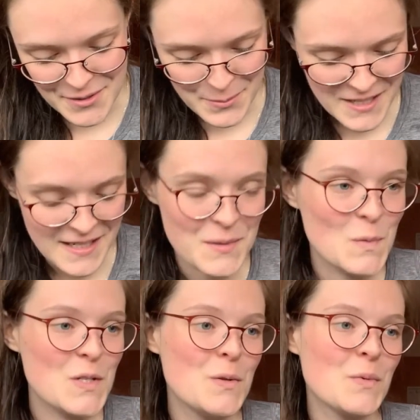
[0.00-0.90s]
because
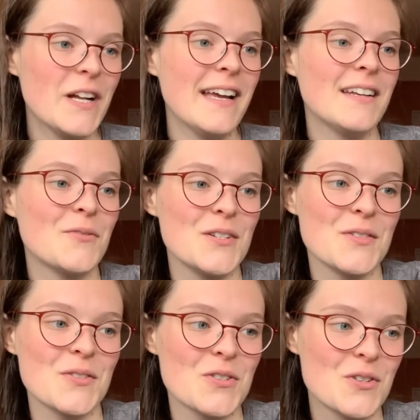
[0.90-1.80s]
when you plan a
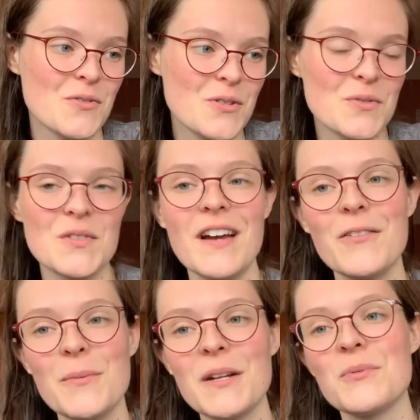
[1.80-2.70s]
research cruise,
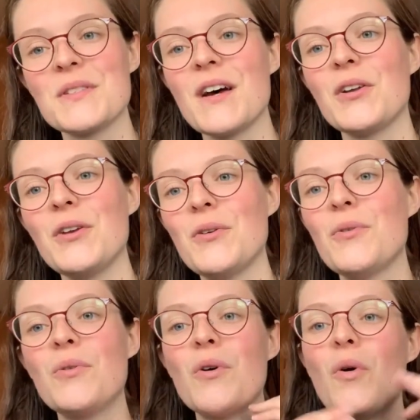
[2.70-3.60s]
everybody will tell
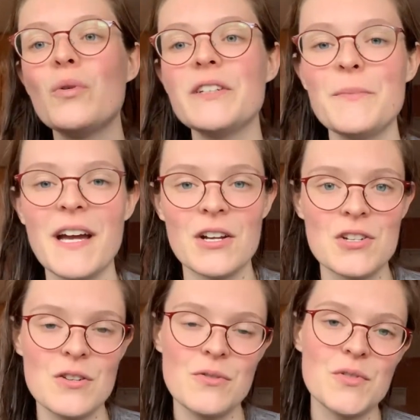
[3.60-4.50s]
you only pack
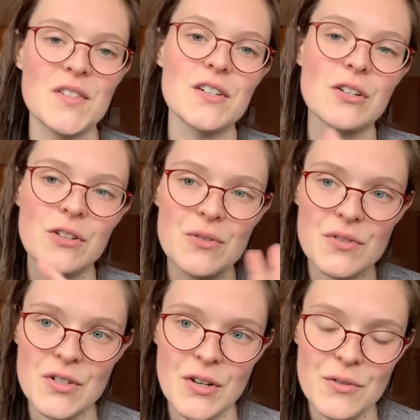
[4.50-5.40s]
shoes that are
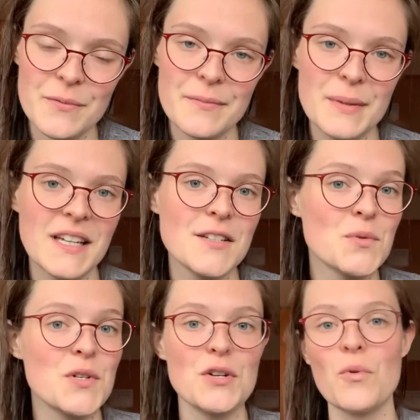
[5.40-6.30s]
closed-toed, because
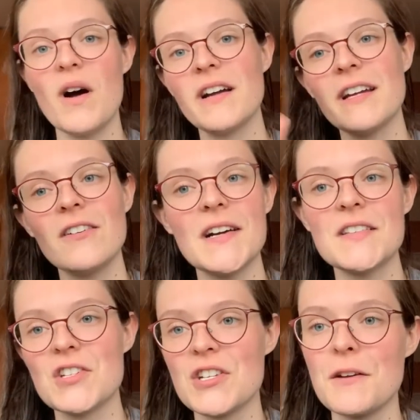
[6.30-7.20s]
when you're walking around
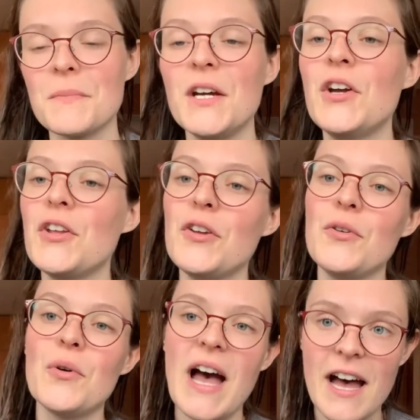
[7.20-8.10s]
the ship,
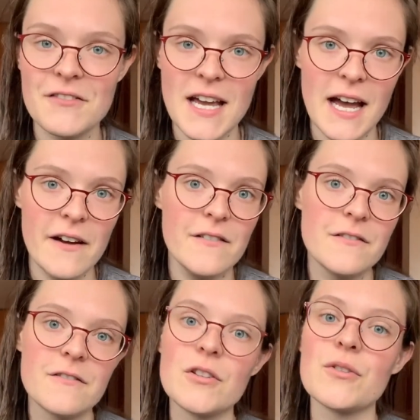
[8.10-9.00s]
you have to
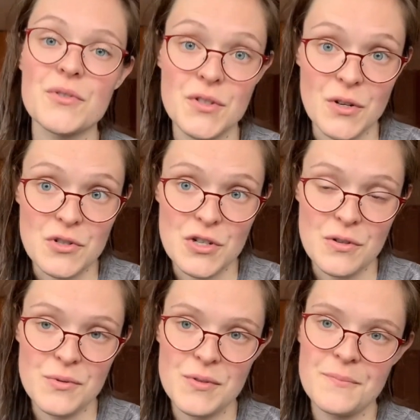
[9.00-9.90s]
have closed-toed
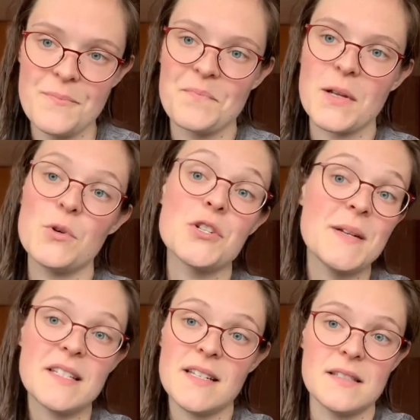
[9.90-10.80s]
shoes, which
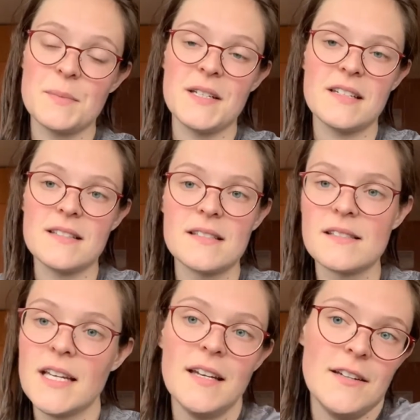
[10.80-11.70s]
makes sense because
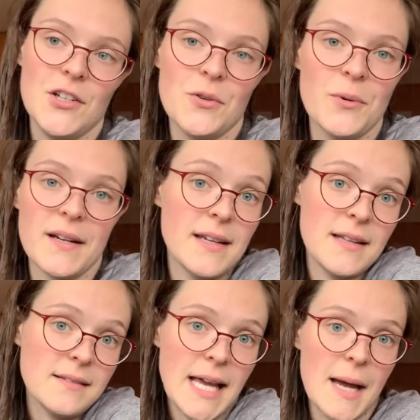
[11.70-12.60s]
you're working in
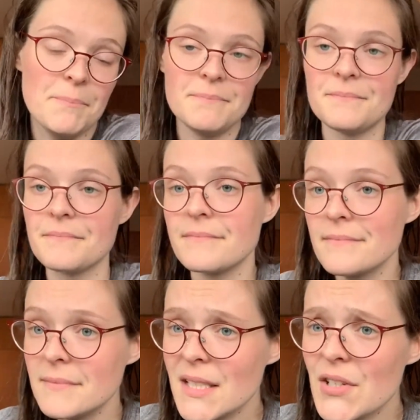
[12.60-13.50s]
a lab.
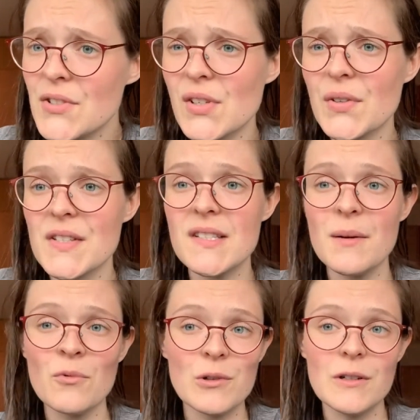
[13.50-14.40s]
So the same
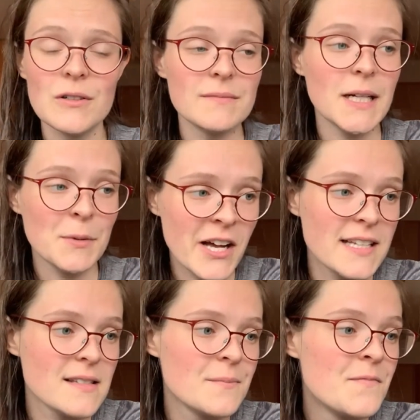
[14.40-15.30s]
rule applies.